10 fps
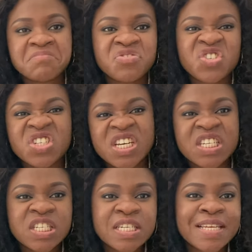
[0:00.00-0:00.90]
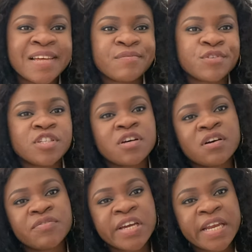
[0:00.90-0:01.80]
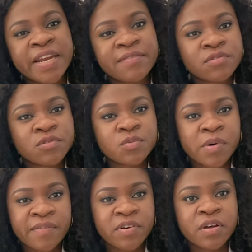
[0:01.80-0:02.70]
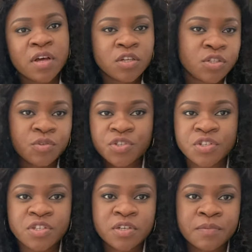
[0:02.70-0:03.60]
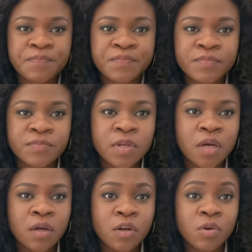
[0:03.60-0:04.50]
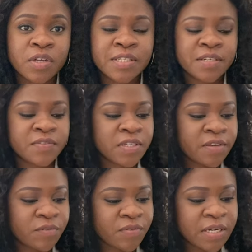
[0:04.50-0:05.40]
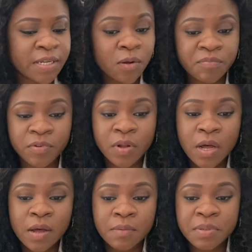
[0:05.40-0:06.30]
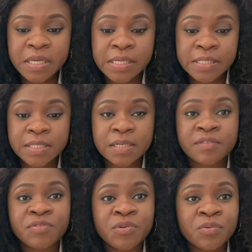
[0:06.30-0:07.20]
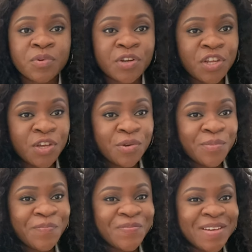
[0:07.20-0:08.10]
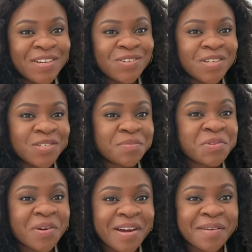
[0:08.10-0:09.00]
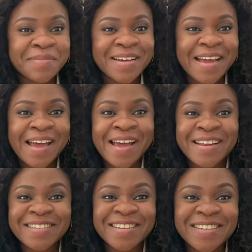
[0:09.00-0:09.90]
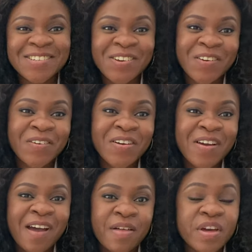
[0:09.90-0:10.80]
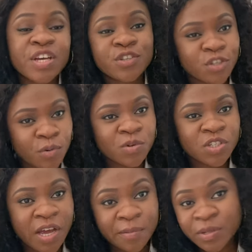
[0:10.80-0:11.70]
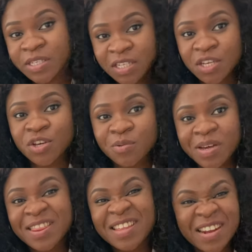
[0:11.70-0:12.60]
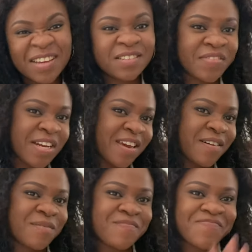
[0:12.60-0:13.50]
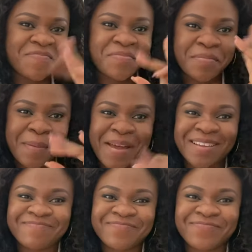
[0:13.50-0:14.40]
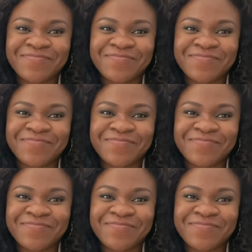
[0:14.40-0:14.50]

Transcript: GCSE level stuff A levels whatever so just um, uh, look at it and see if you find it helpful please if you are new try to subscribe and share thank you so much I will see you in the next video bye bye